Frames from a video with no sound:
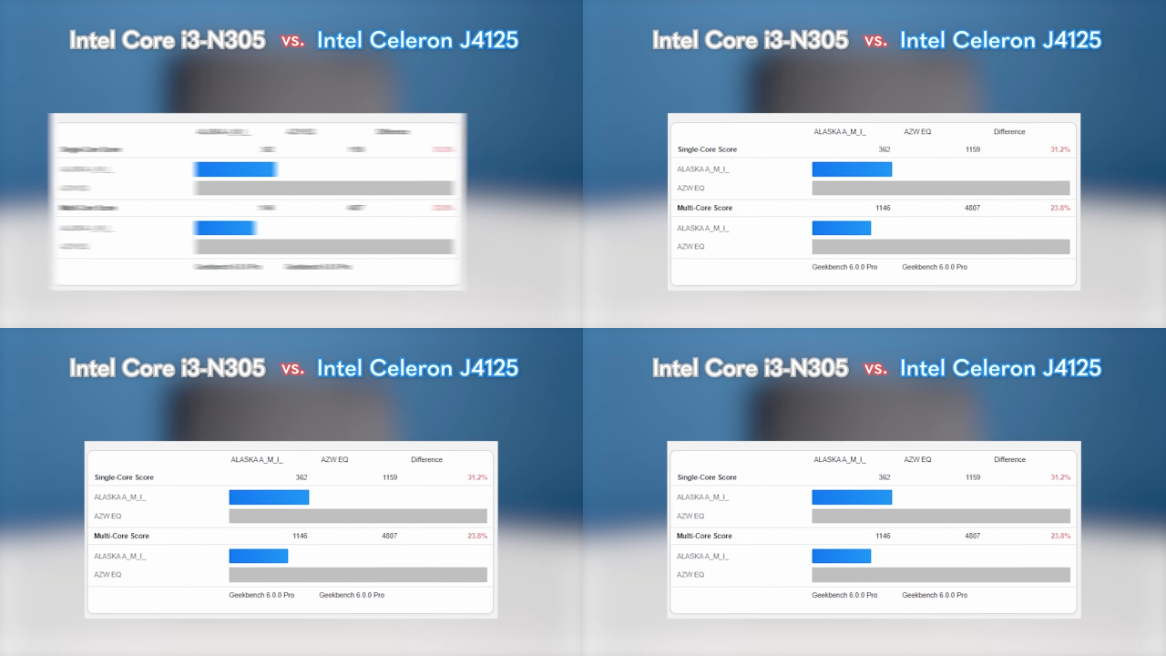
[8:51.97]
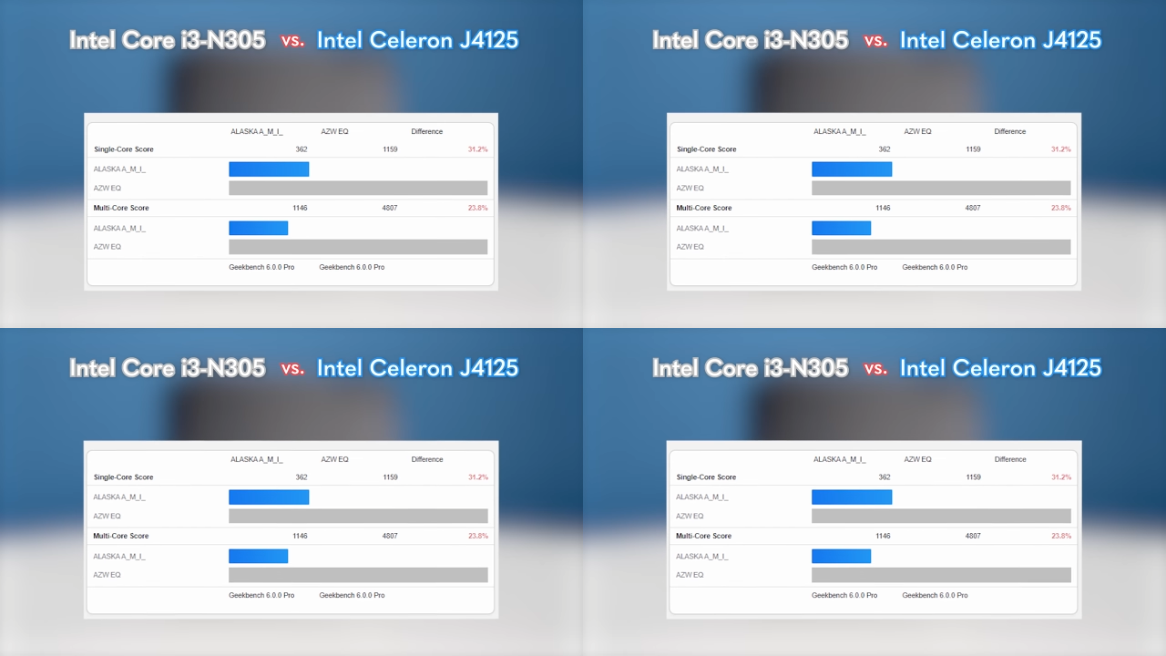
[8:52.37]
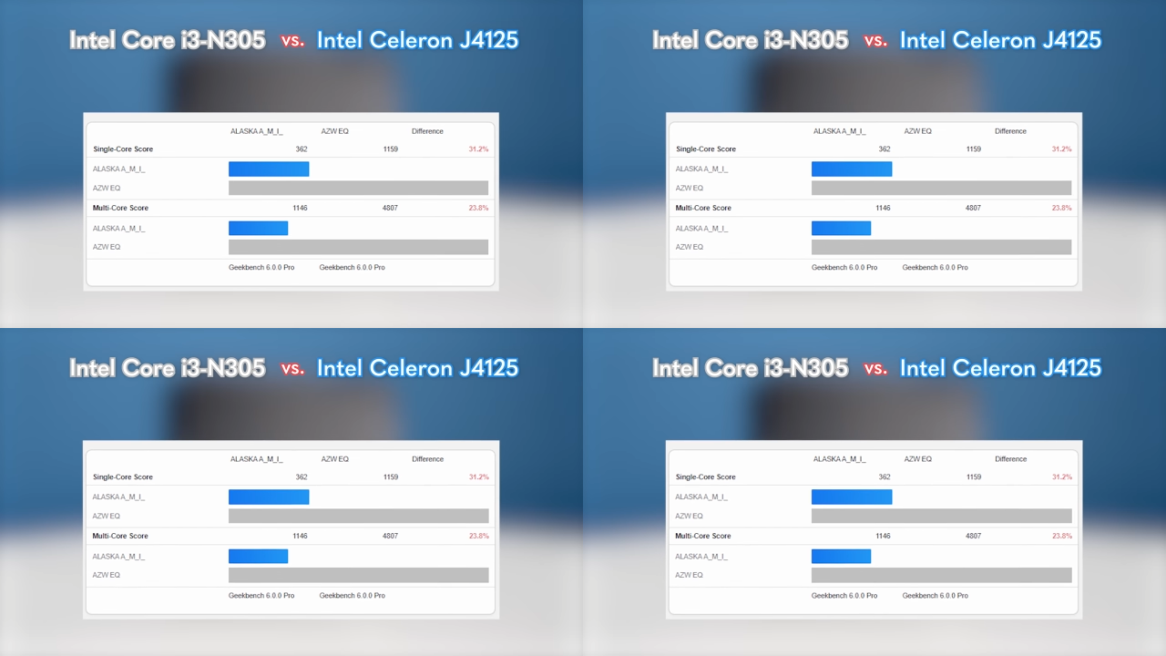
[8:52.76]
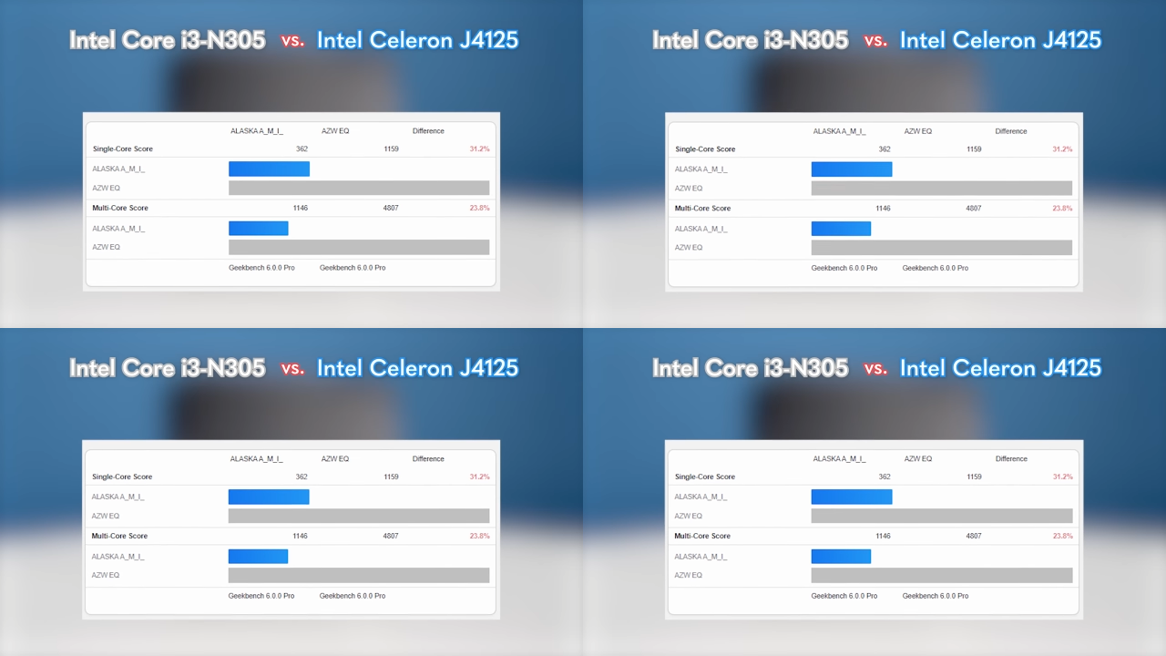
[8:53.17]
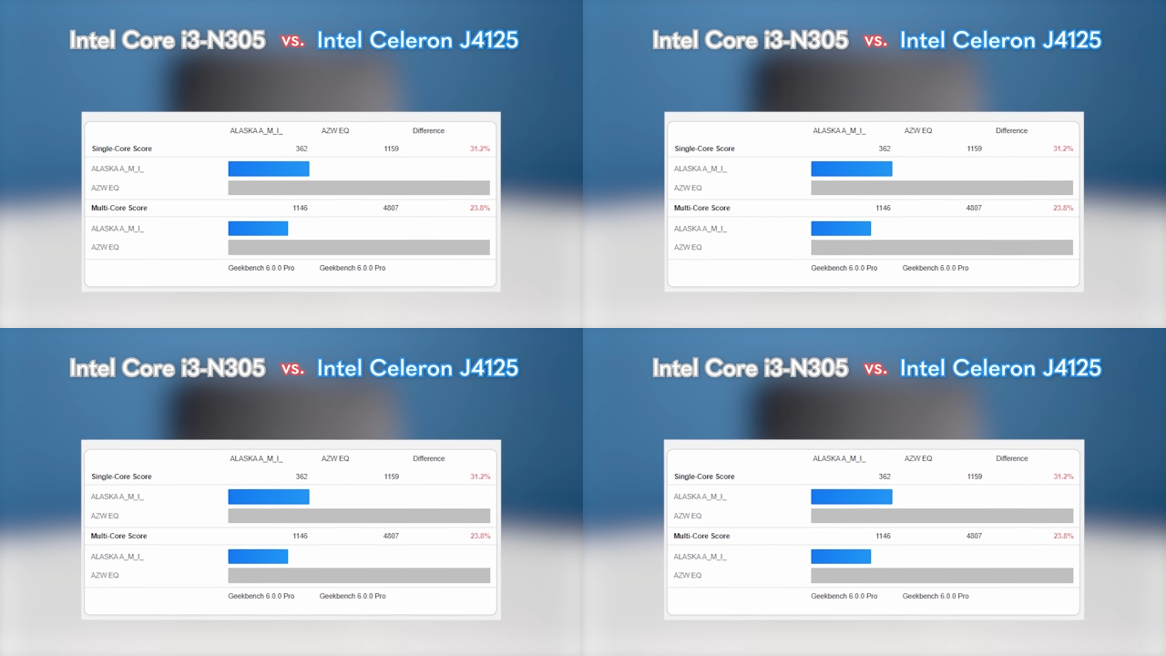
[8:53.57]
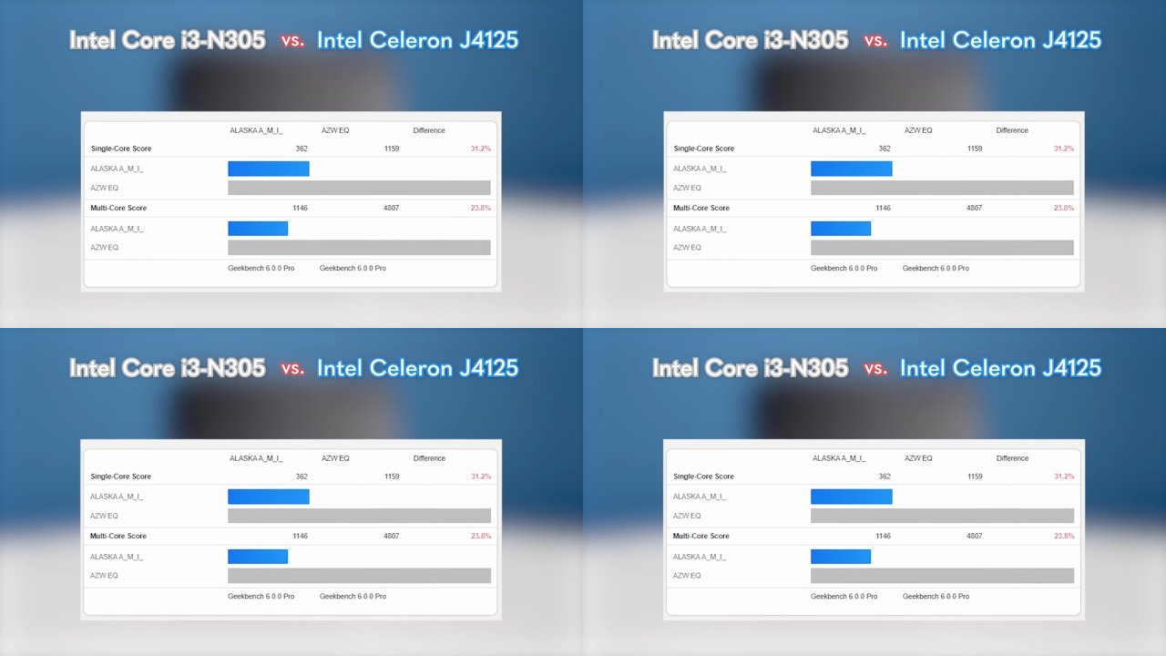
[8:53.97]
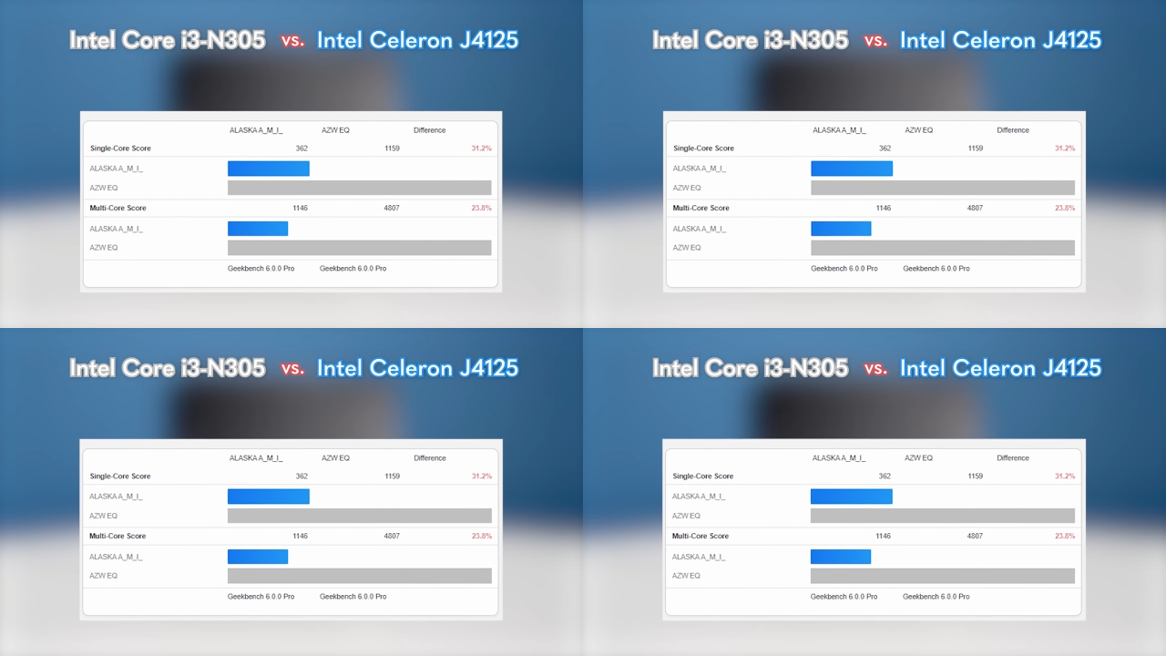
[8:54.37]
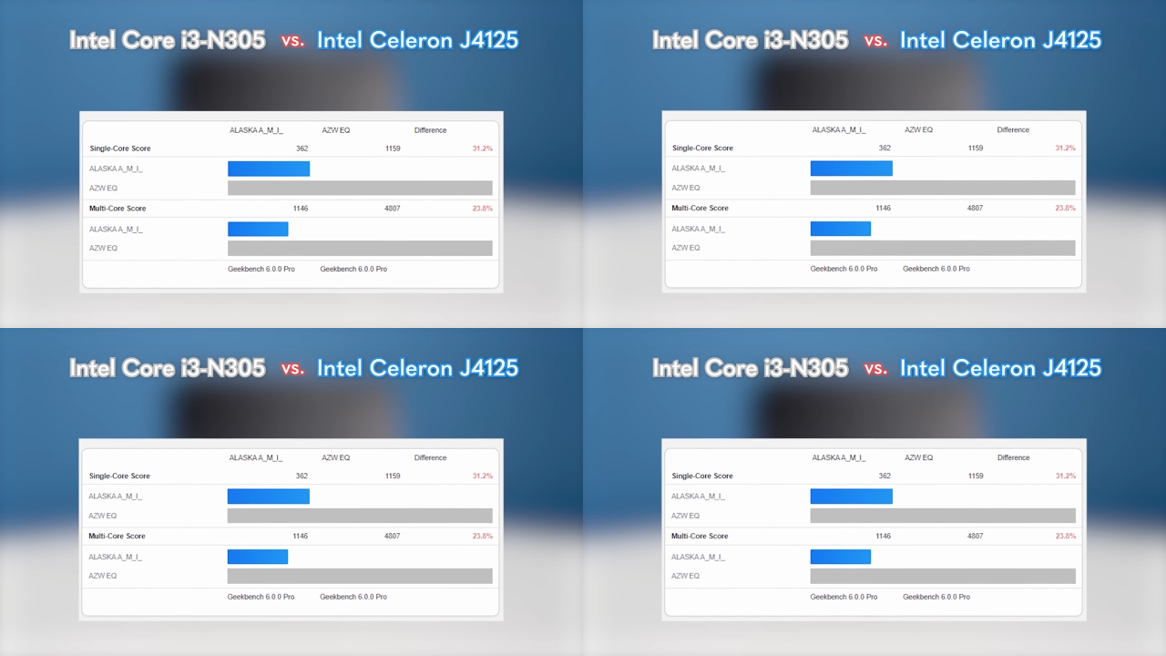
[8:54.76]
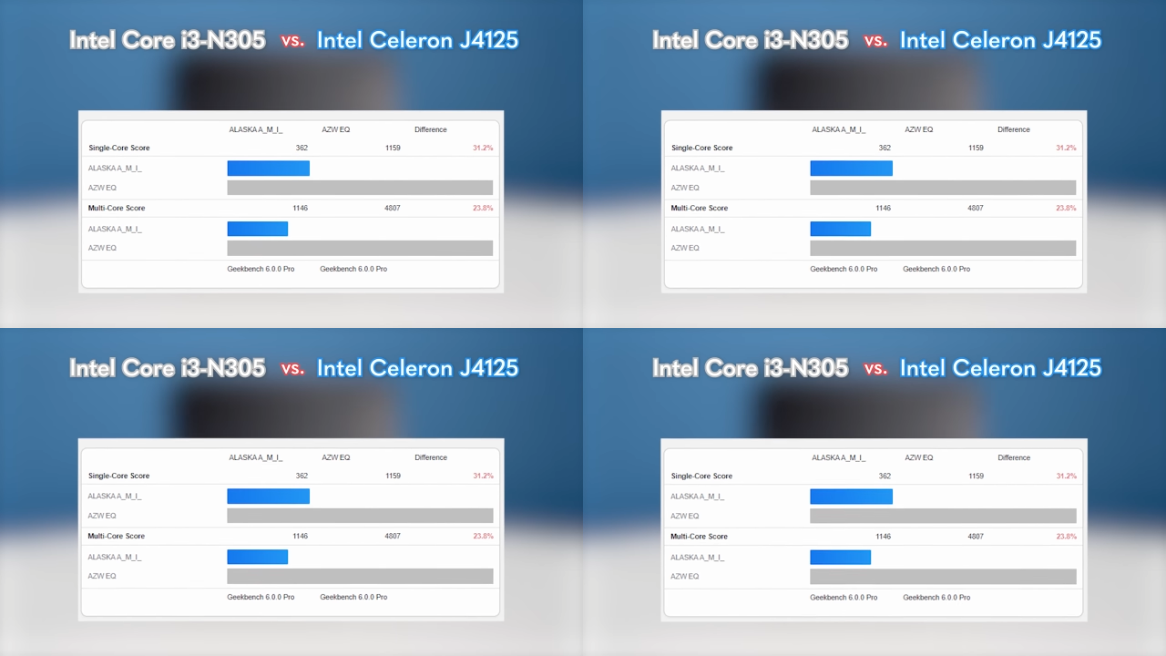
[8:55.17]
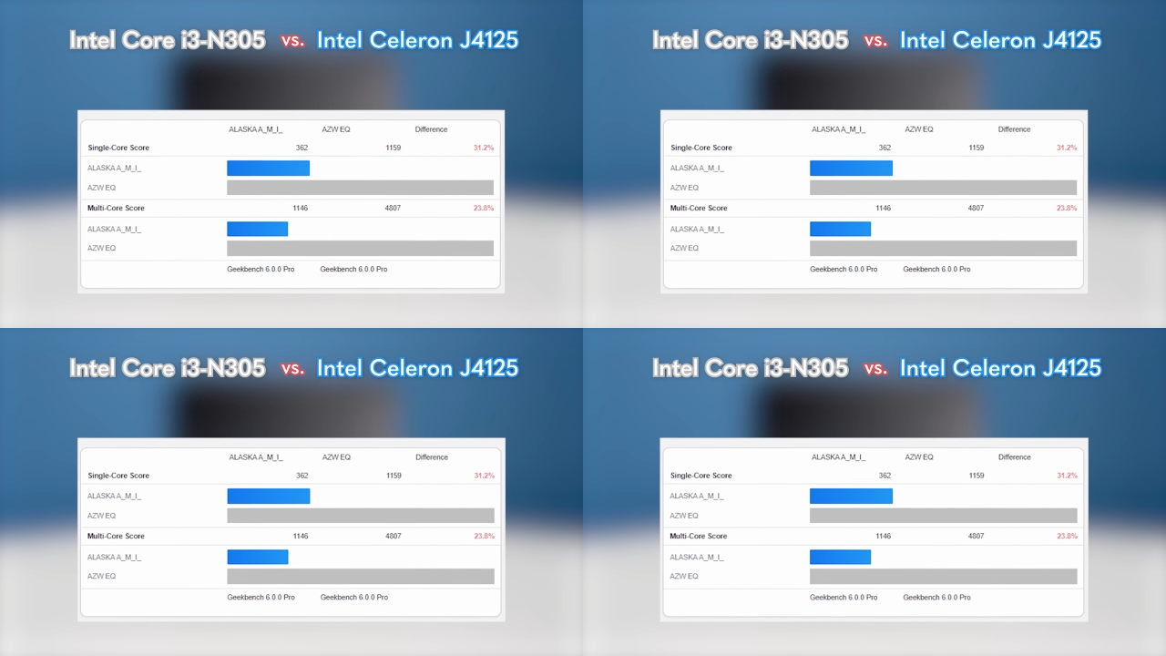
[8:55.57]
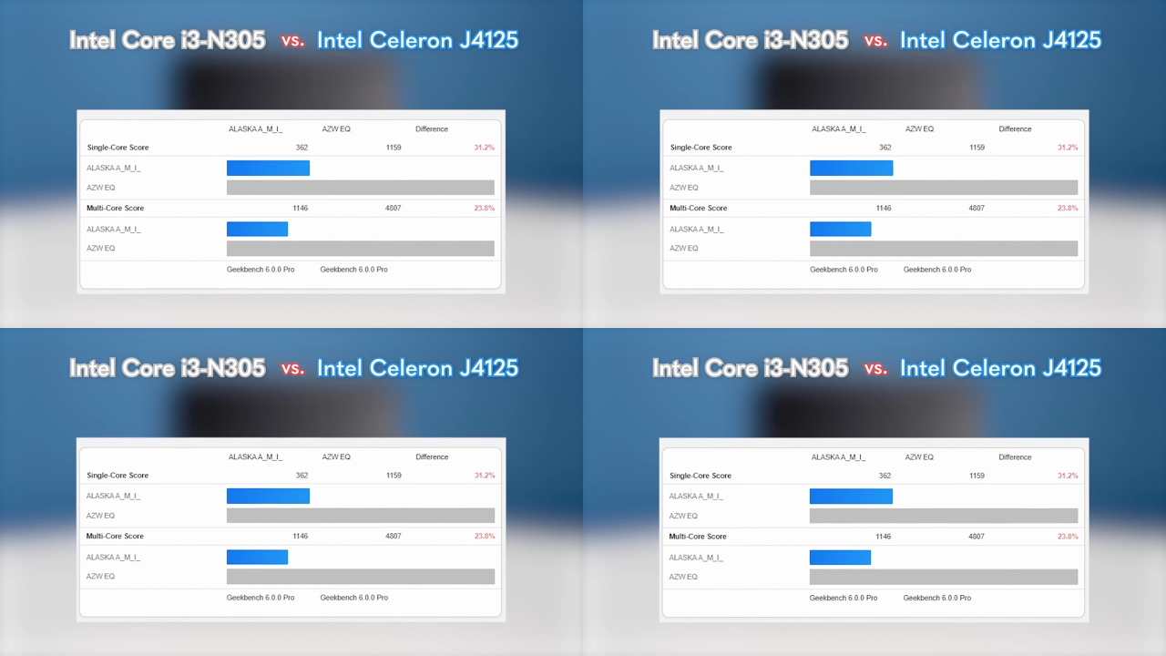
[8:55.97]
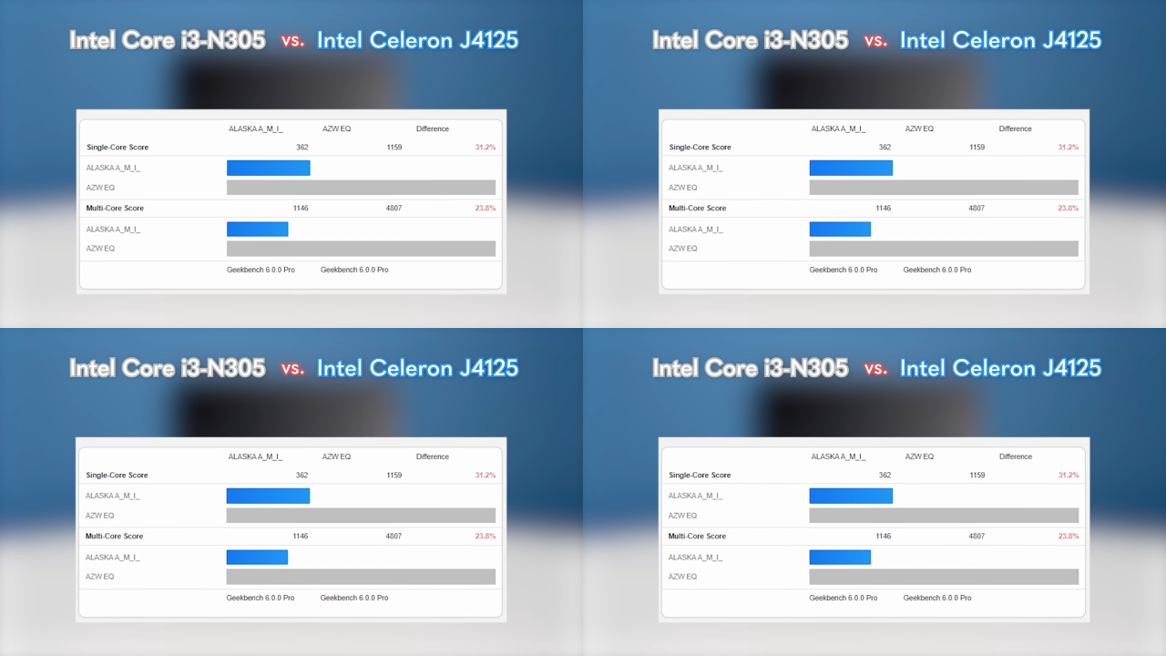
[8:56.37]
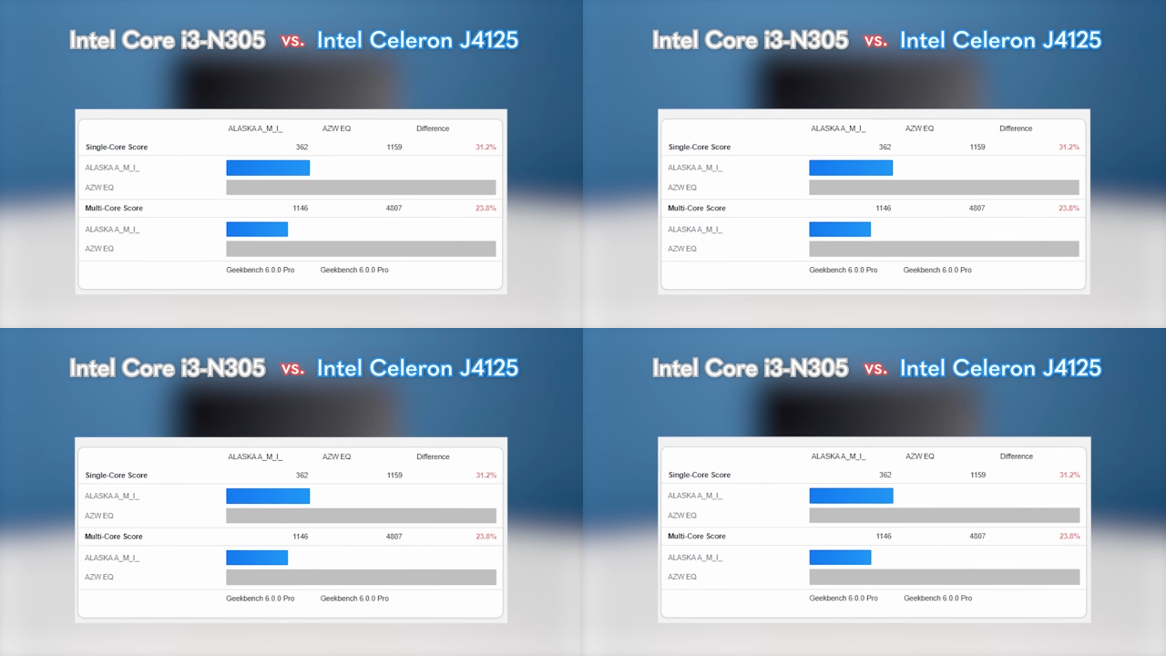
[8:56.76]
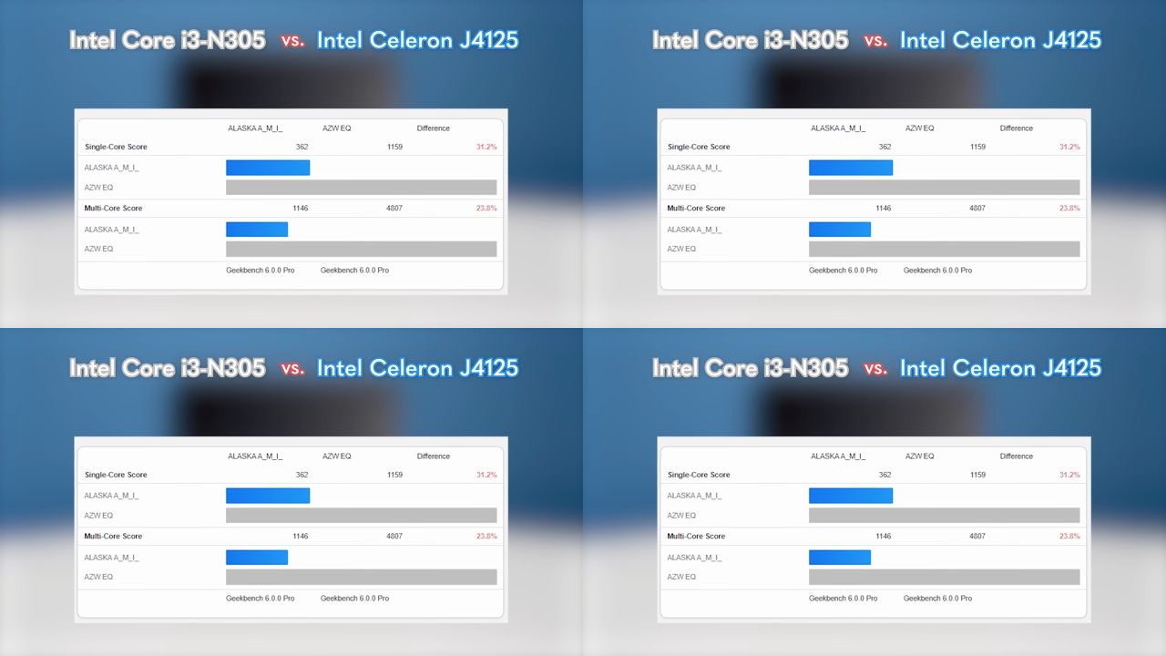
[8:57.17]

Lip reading: Nobody's mouth can be seen.